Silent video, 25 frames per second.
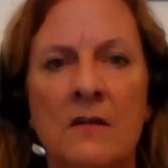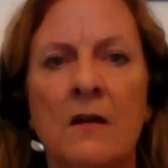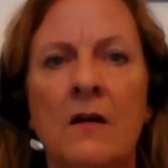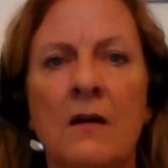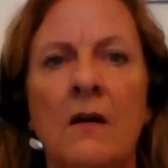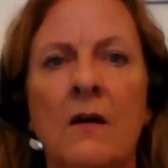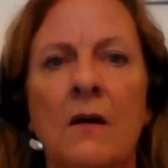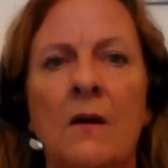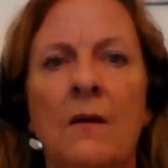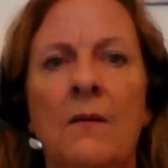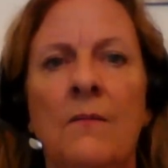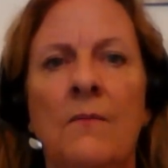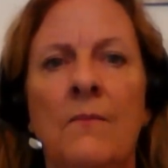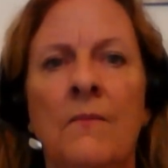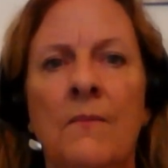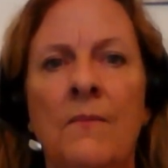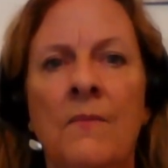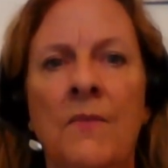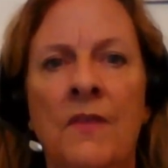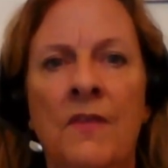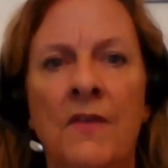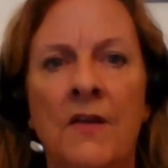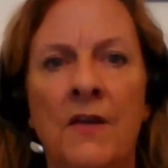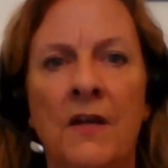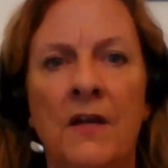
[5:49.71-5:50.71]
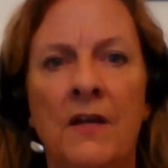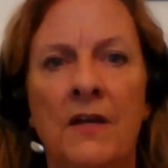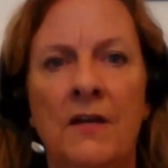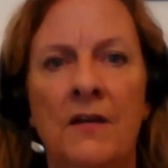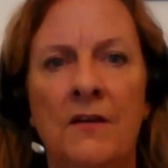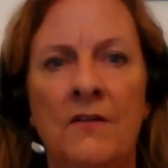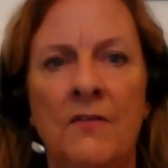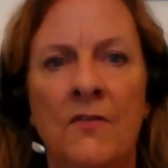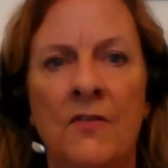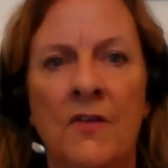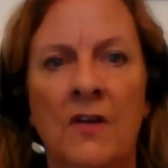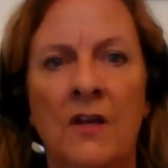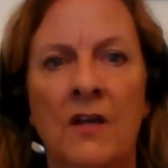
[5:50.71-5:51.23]

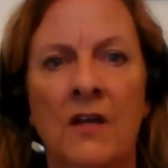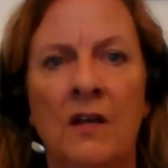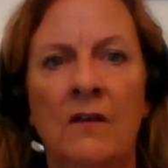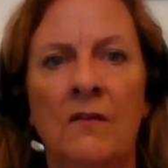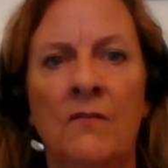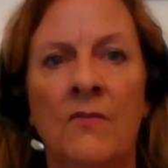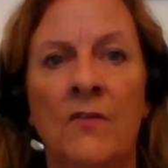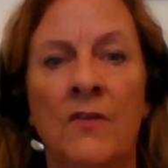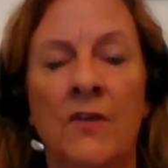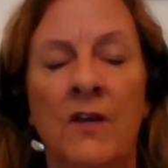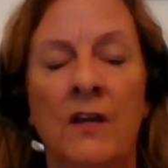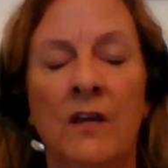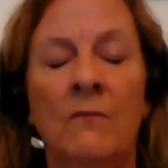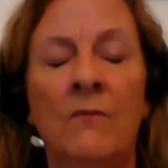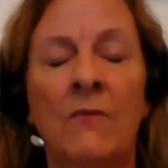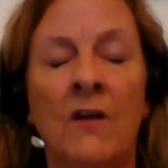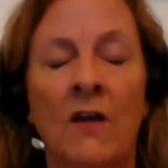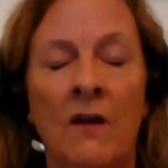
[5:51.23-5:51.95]
the